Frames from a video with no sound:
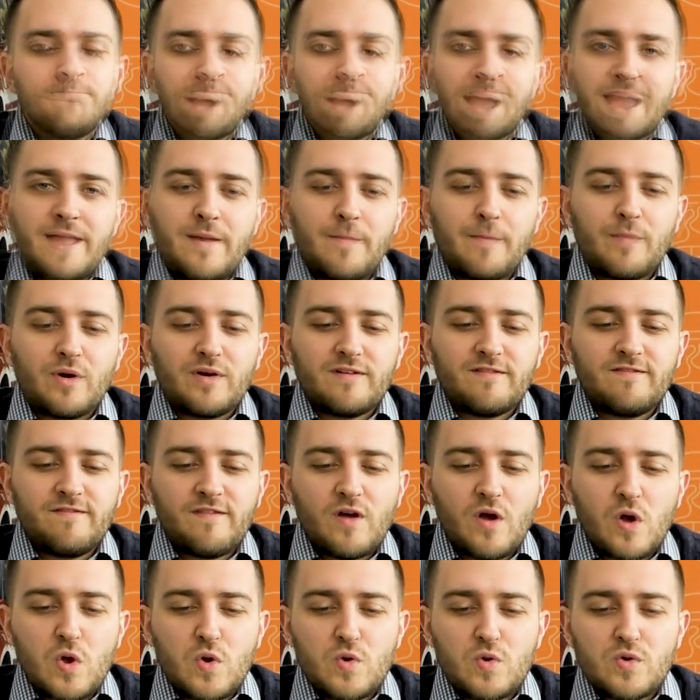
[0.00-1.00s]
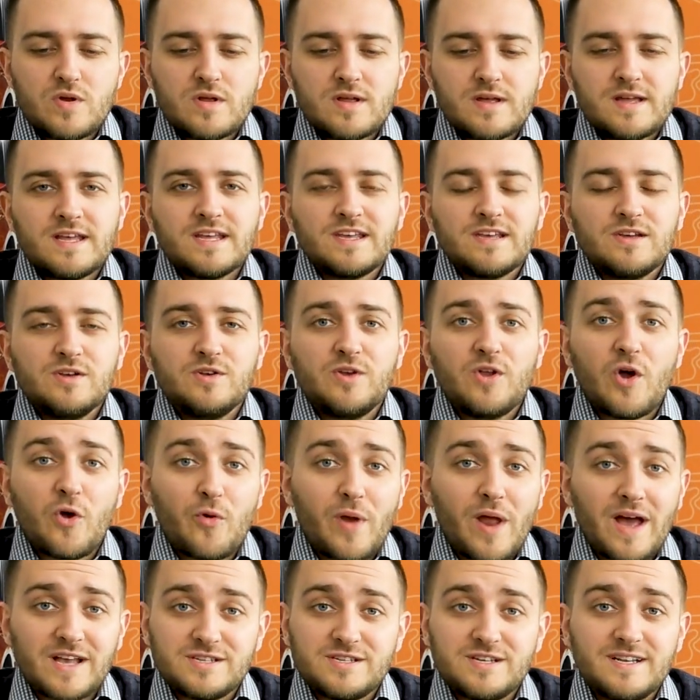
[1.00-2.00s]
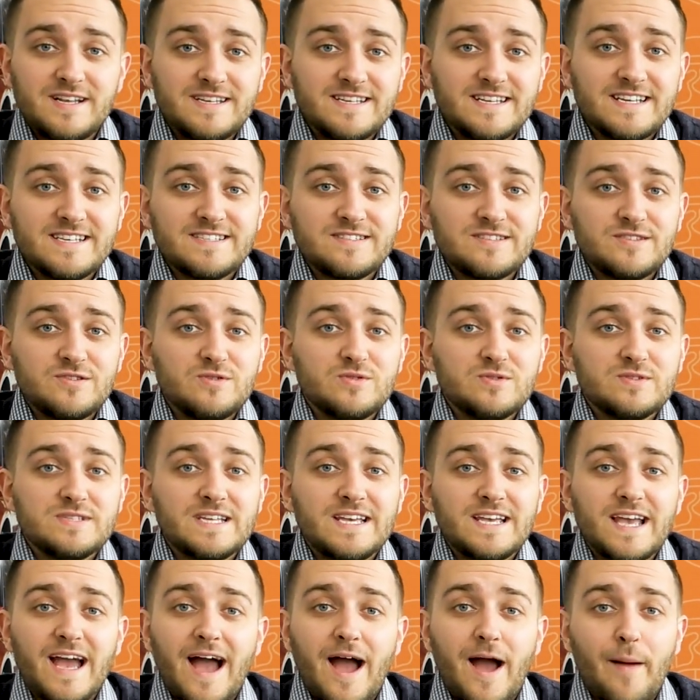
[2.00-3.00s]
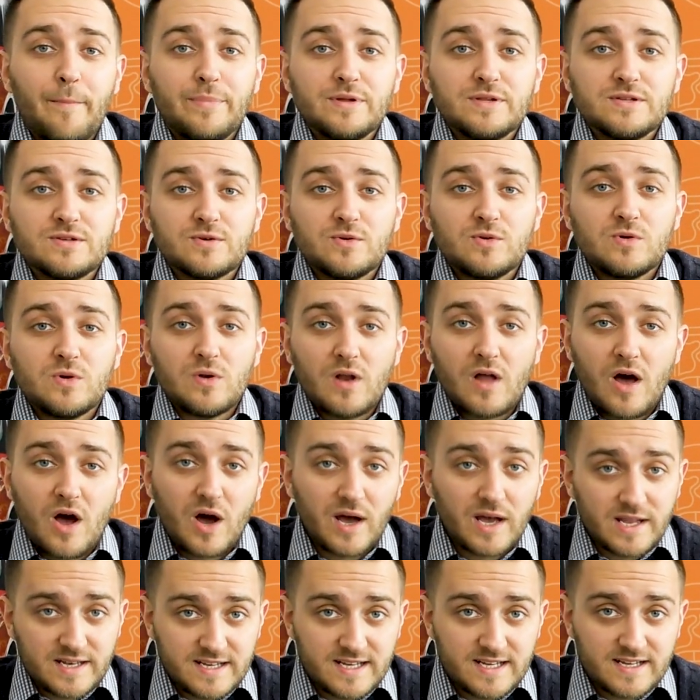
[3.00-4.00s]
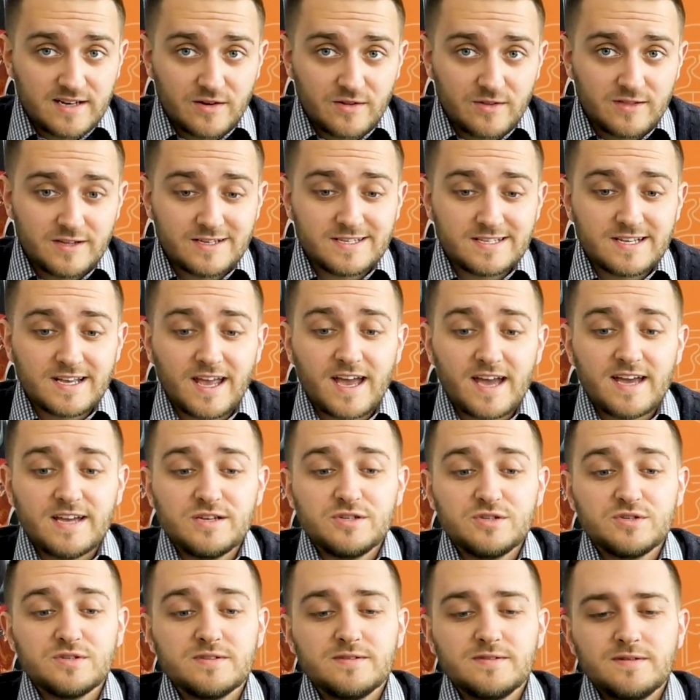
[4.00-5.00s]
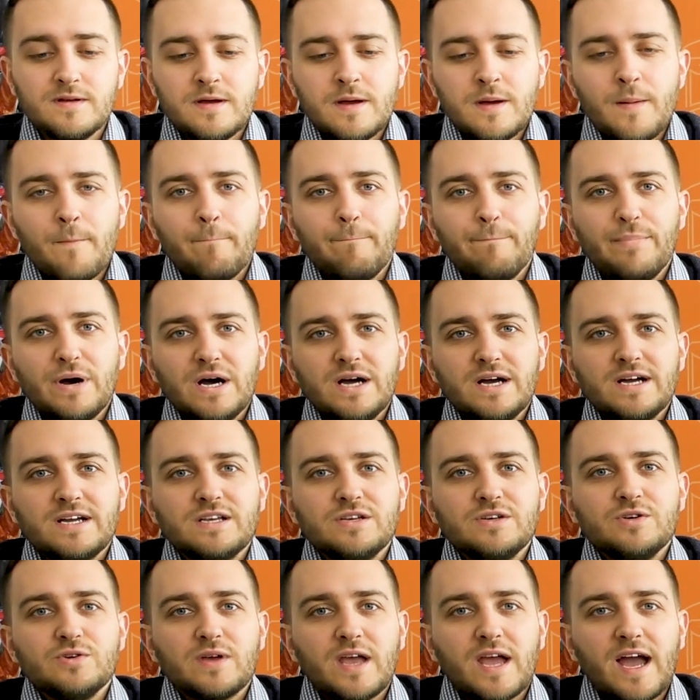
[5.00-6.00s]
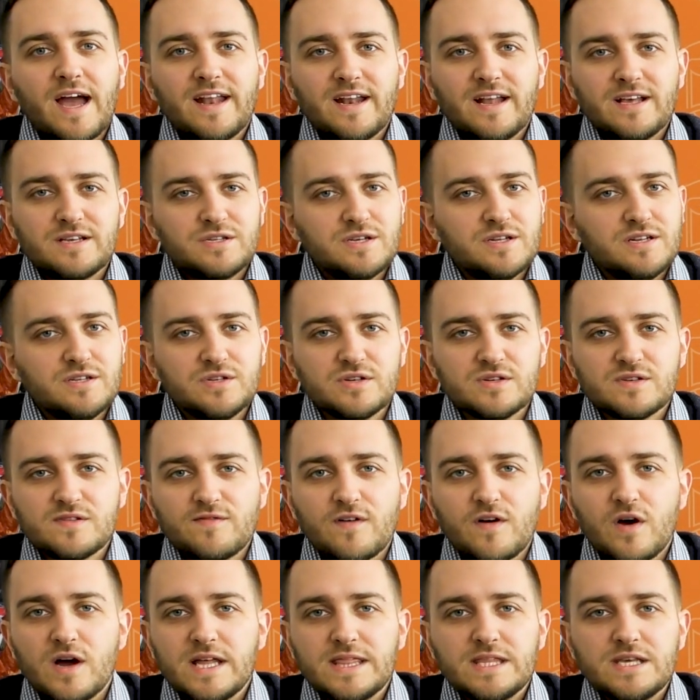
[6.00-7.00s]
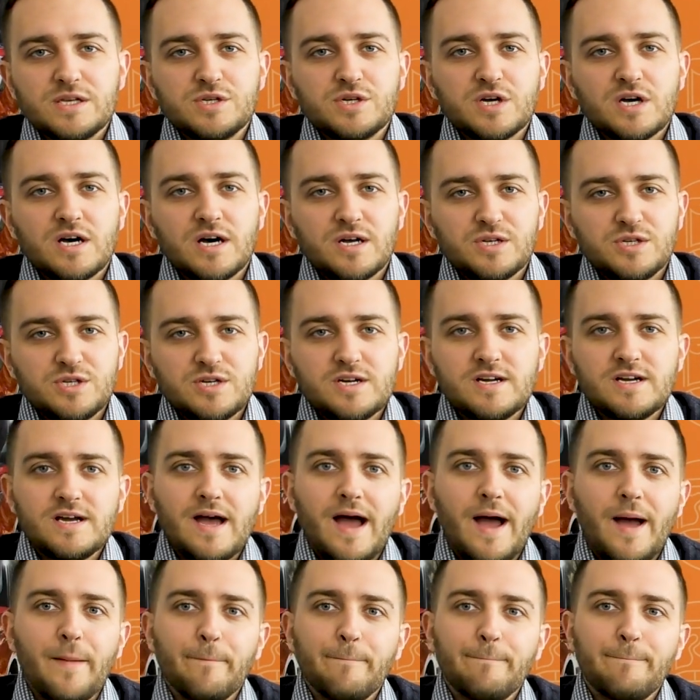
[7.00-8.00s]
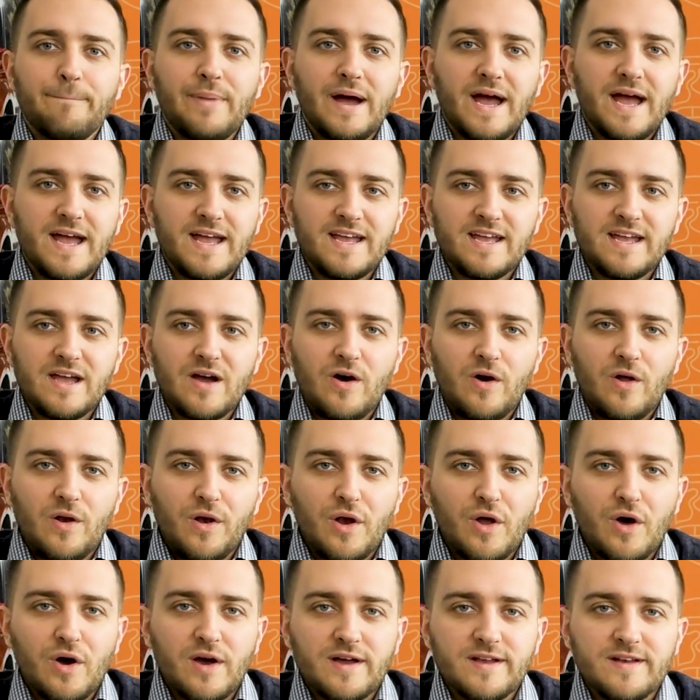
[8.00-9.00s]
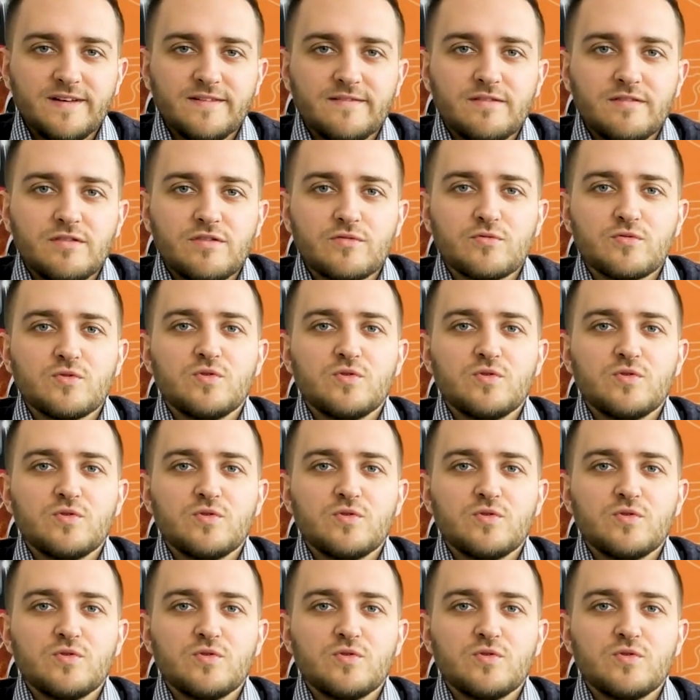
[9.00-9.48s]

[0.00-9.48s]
Paying by phone, you don't actually need to use the app at all. I did on this occasion, but you can actually just find the charger and pay online